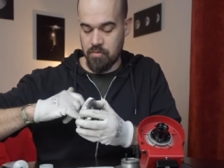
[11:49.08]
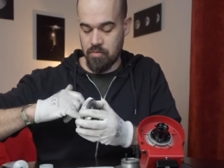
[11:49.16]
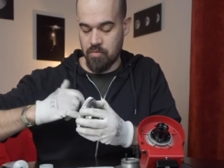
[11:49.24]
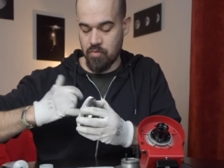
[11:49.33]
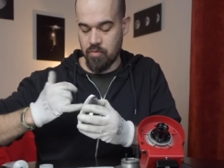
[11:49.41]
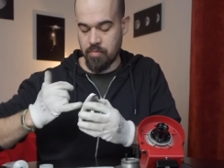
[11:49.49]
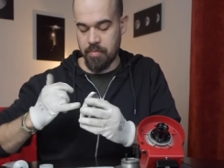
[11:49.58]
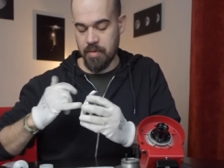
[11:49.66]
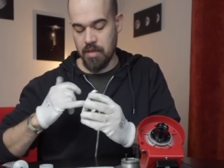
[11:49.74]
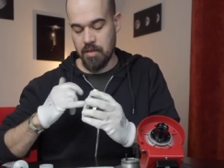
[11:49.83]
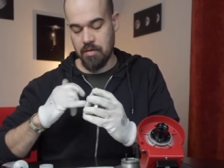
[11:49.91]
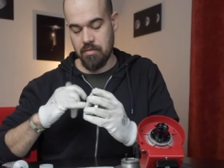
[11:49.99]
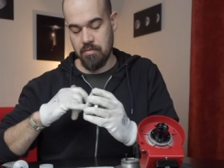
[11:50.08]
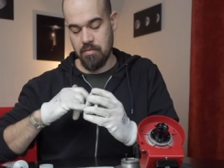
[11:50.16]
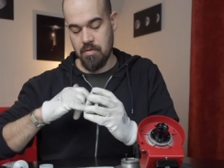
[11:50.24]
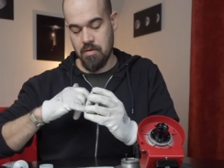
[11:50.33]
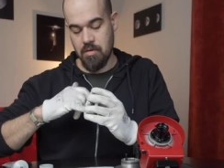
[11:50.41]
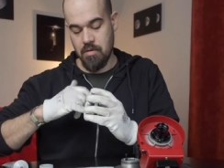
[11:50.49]
toothpick
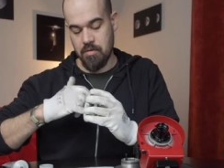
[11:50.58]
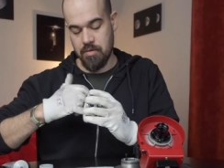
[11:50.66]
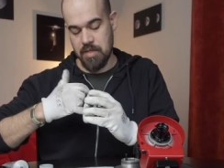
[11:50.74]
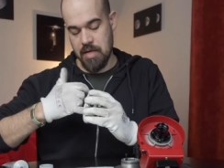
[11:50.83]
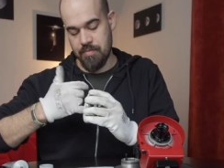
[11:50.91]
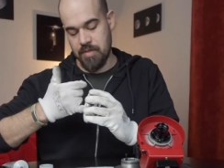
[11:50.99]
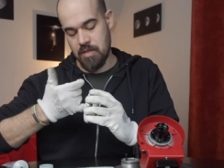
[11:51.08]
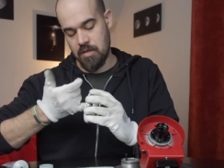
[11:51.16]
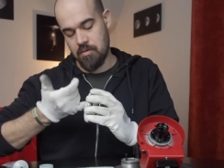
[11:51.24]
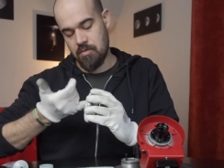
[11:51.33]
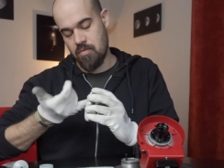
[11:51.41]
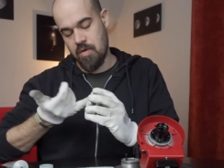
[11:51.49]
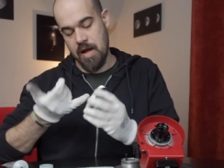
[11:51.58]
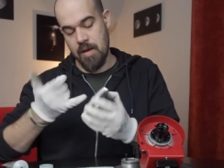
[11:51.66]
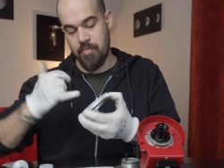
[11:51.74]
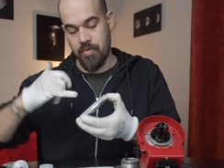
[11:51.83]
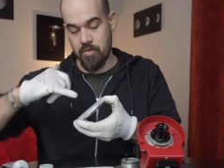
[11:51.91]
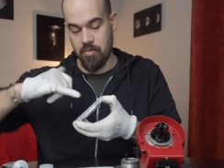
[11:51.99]
something to
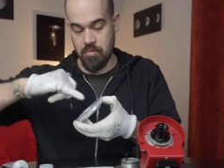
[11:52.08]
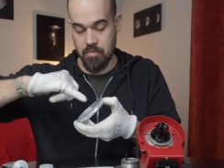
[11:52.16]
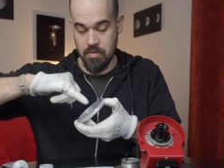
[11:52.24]
help you